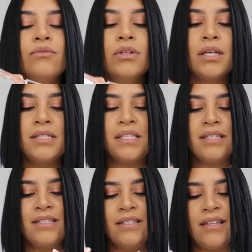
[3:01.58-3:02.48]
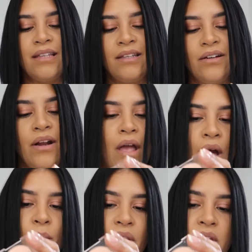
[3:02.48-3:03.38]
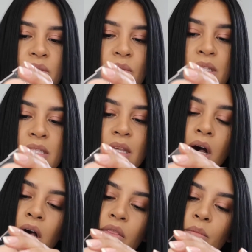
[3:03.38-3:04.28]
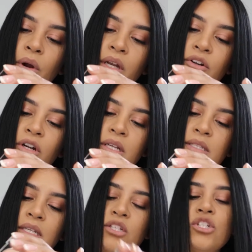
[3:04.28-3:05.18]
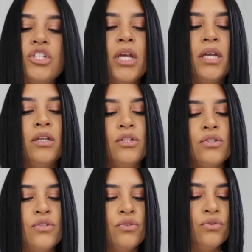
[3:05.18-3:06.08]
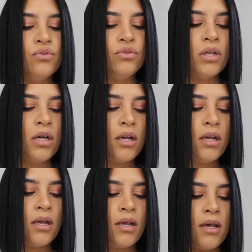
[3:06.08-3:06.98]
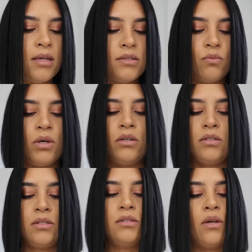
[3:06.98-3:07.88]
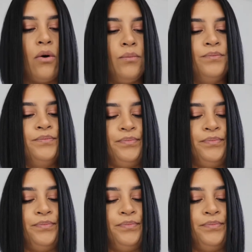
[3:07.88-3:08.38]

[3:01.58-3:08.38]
know if you guys can see that there. But this one's, the brightener is in shade 2 as well. So